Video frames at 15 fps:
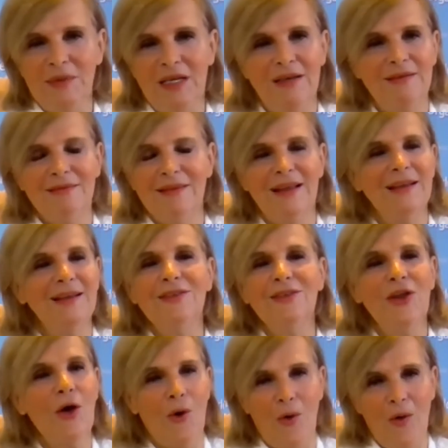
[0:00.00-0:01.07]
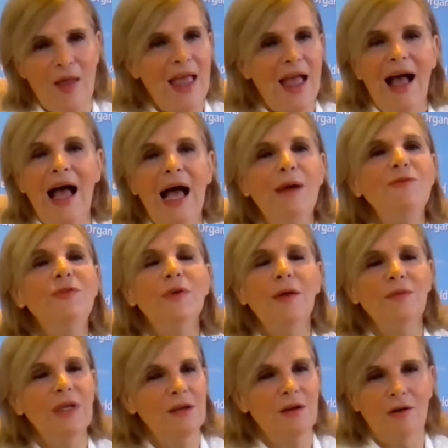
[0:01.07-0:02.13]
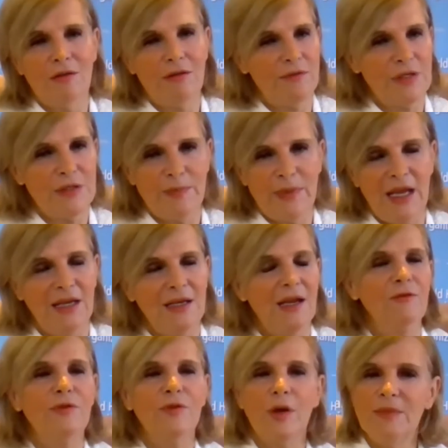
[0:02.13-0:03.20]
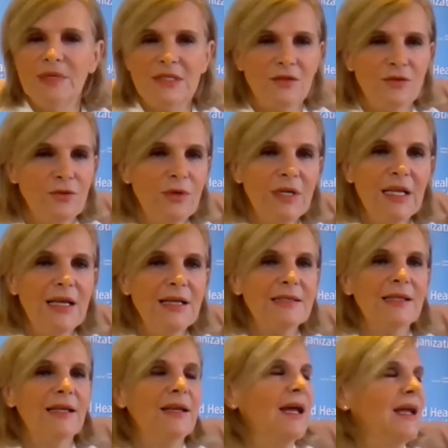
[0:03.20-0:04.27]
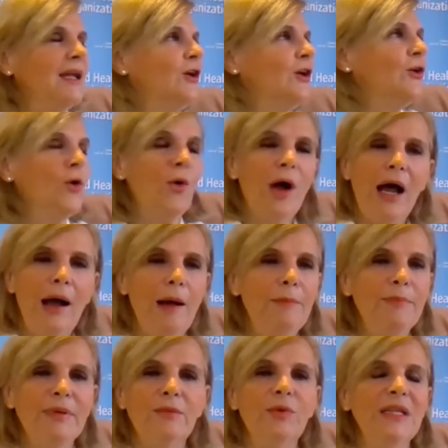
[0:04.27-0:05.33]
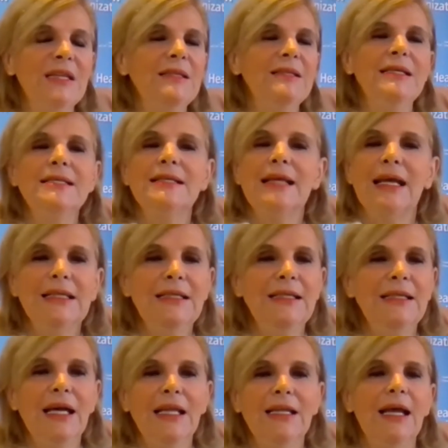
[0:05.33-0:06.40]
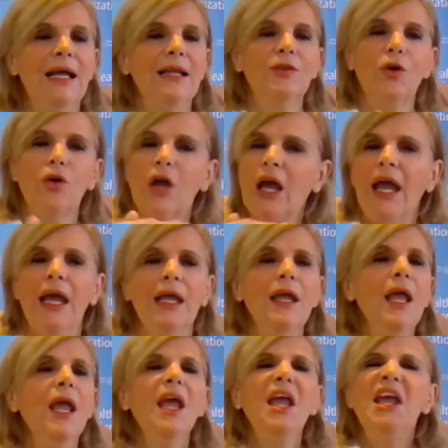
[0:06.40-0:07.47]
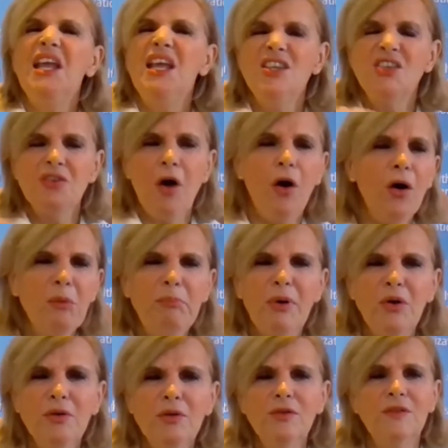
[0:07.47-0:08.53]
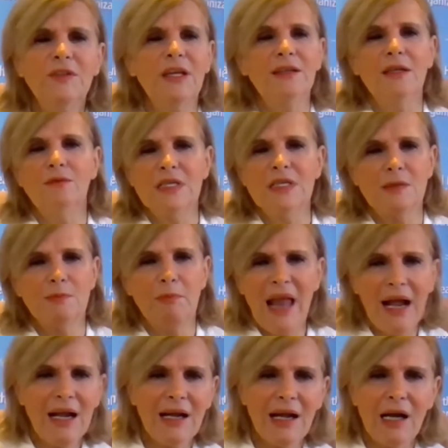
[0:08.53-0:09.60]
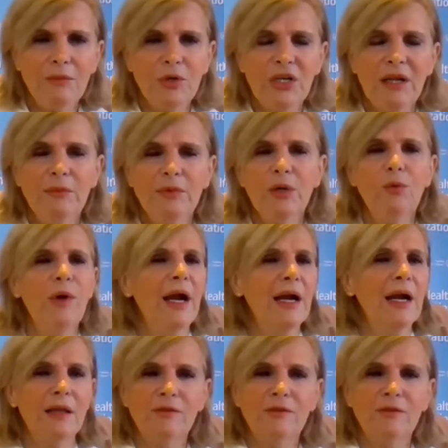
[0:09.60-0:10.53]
I mean, no. I'm from the north of Spain. I'm from Asturias, and I grew up with this idea that, okay, it's all polluted. It was black carbon everywhere.